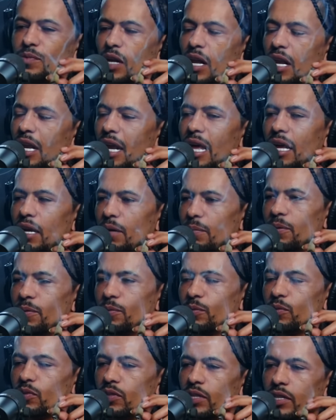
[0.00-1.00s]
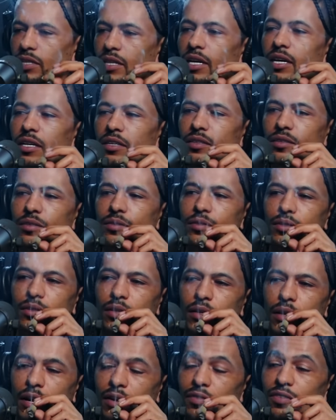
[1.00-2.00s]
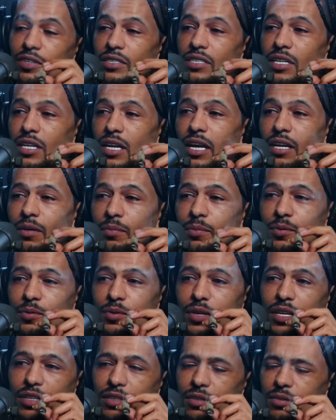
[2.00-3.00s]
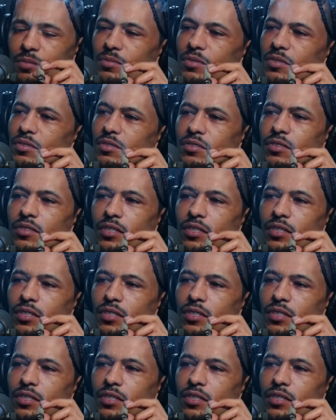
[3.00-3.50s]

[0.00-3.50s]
Yeah. A lot of people think that. I mean, it's a lot of people that don't.